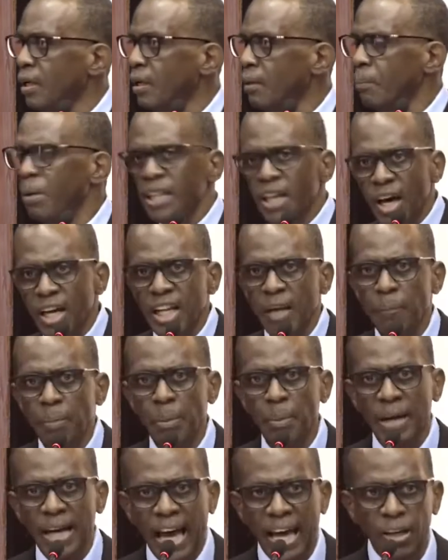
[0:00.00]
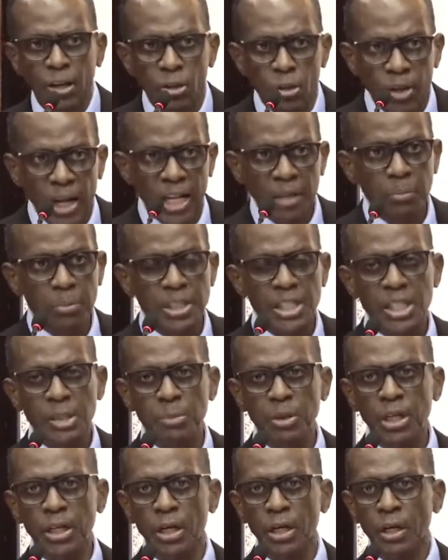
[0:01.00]
But other people cannot do that, Mr.
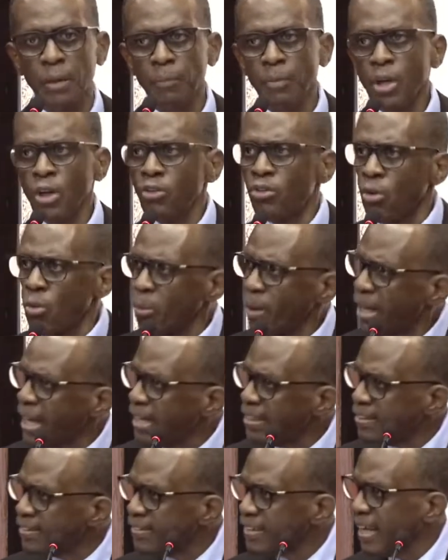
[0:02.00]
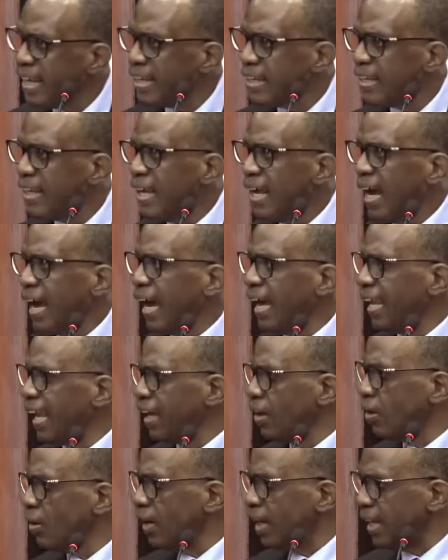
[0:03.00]
Speaker. So when I stand and
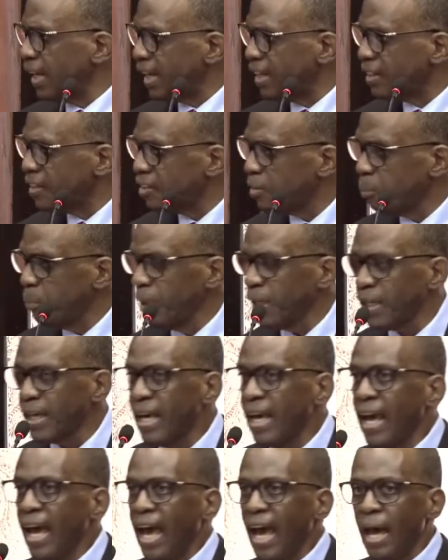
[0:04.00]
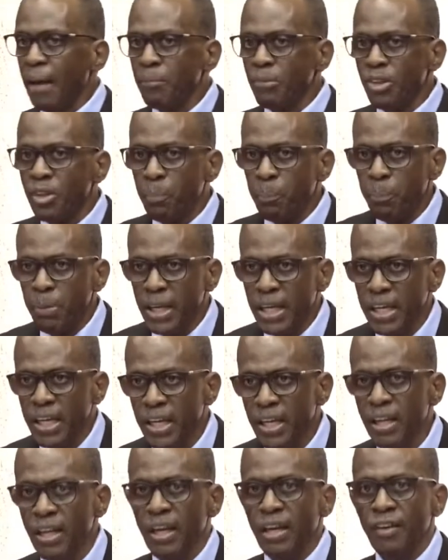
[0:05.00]
I speak, I'm
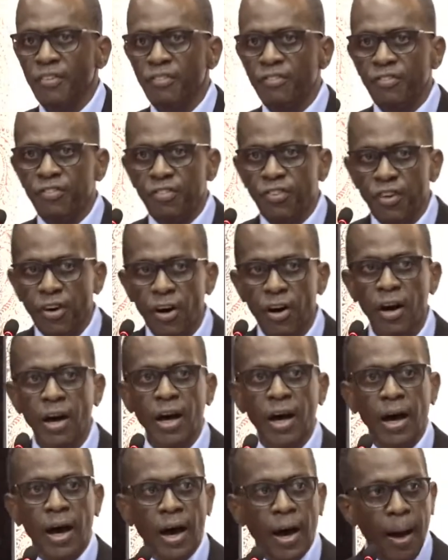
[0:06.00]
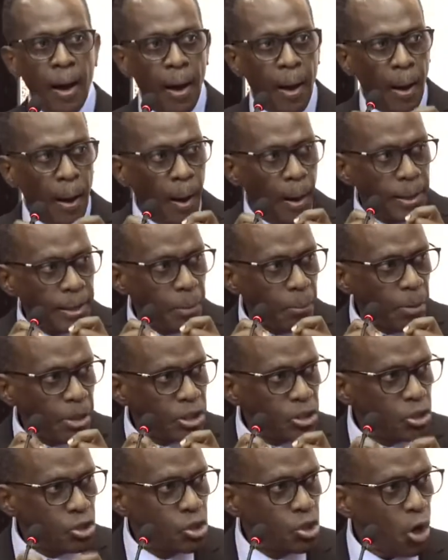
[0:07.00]
speaking for the
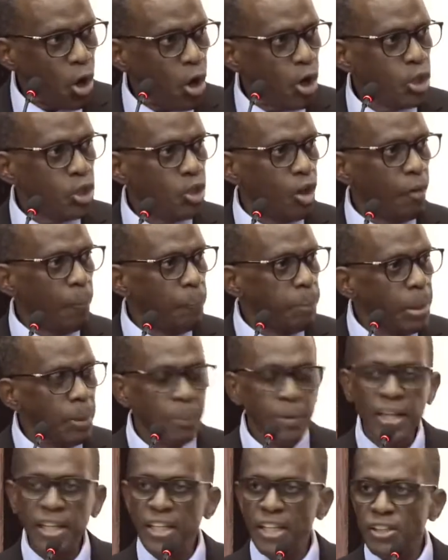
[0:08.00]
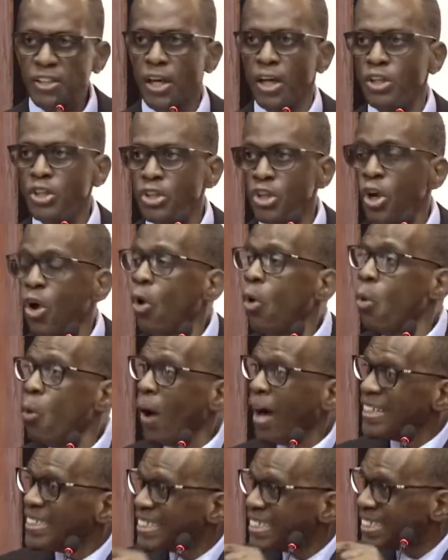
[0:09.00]
majority of people in this country who
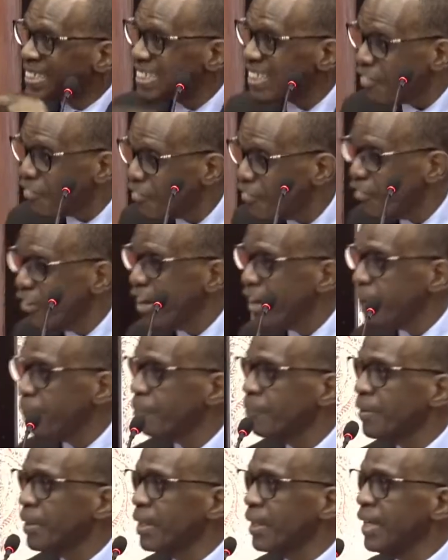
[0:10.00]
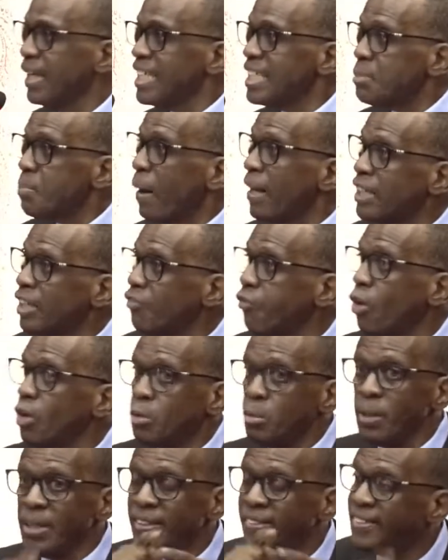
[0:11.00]
are suffering in spite of
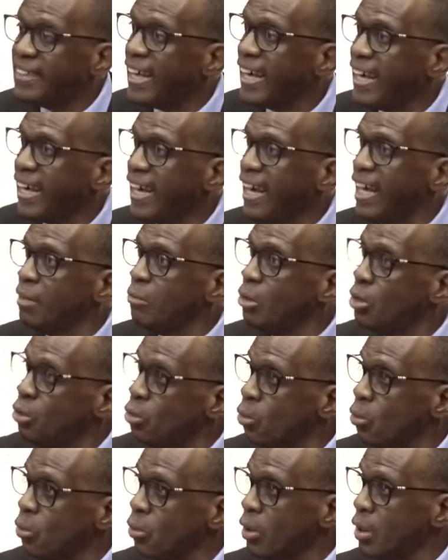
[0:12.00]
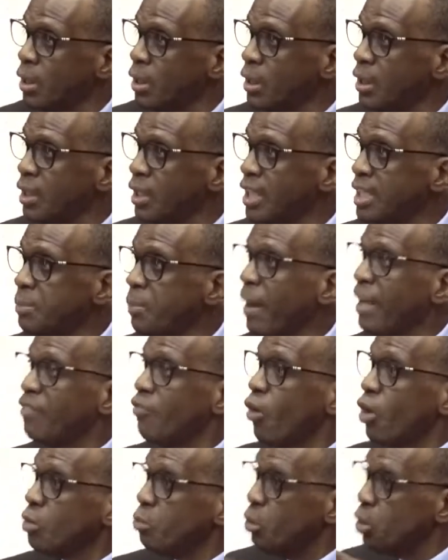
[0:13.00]
what we stay here and we do. In spite of
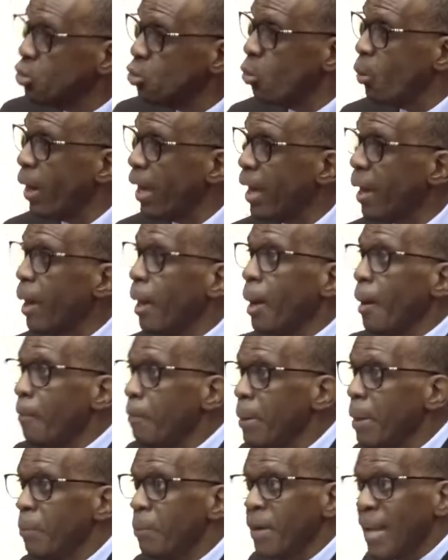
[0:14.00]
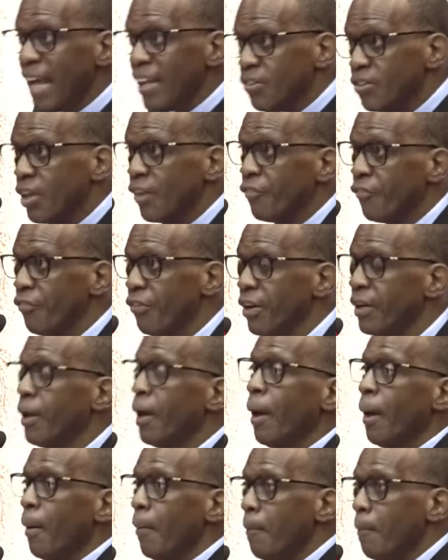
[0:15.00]
what we do here, people are suffering.
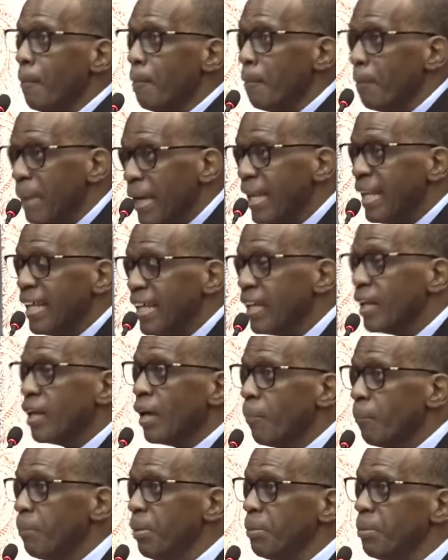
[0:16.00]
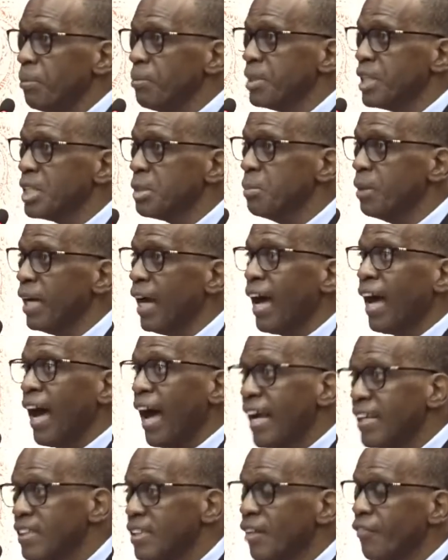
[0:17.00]
Middle-income people, Mr. Speaker,
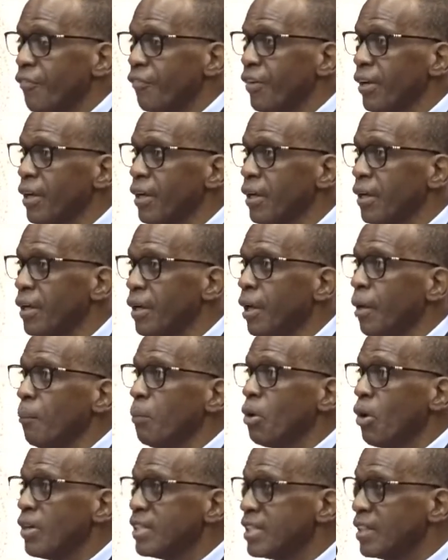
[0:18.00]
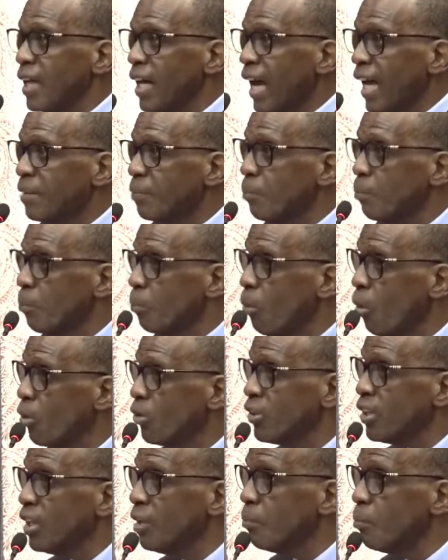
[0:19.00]
are suffering because
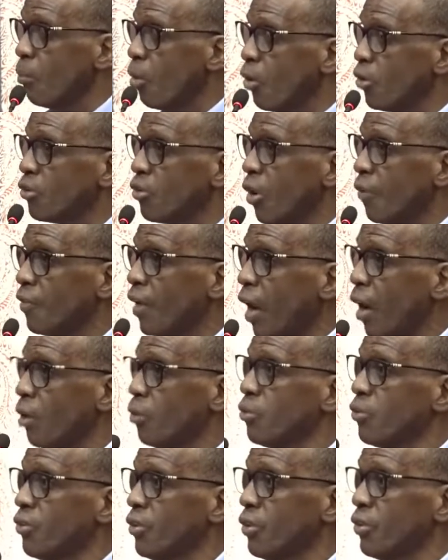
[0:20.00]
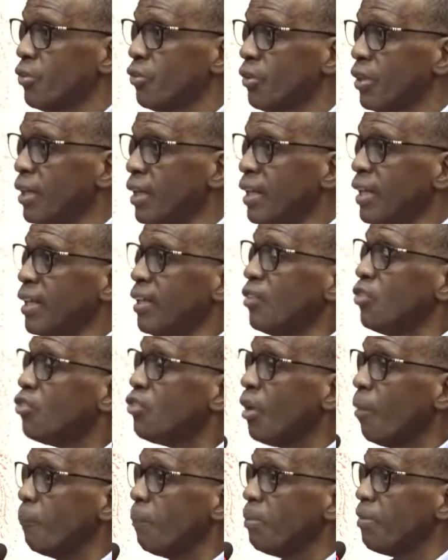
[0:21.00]
in most of the houses,
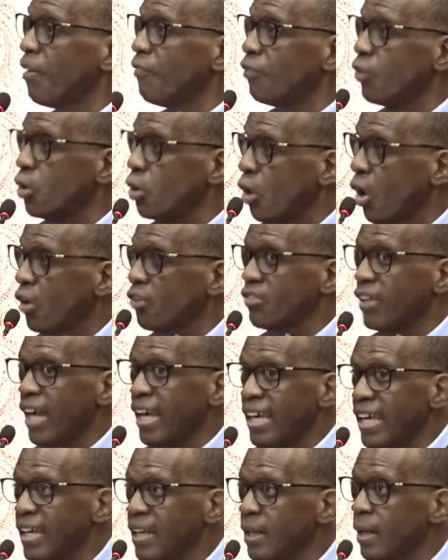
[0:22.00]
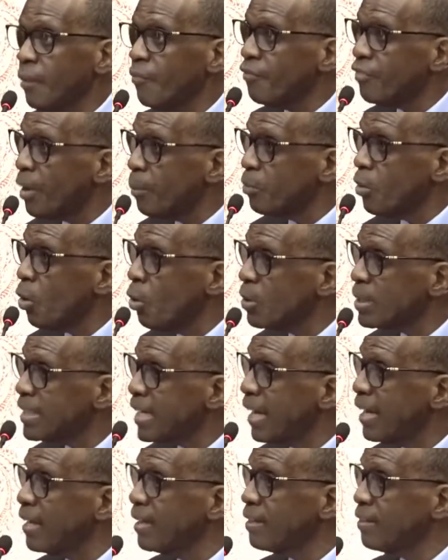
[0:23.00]
some people have lost their income from the
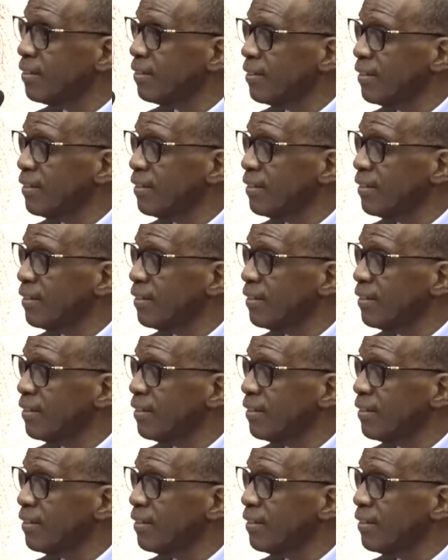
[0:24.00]
hotels.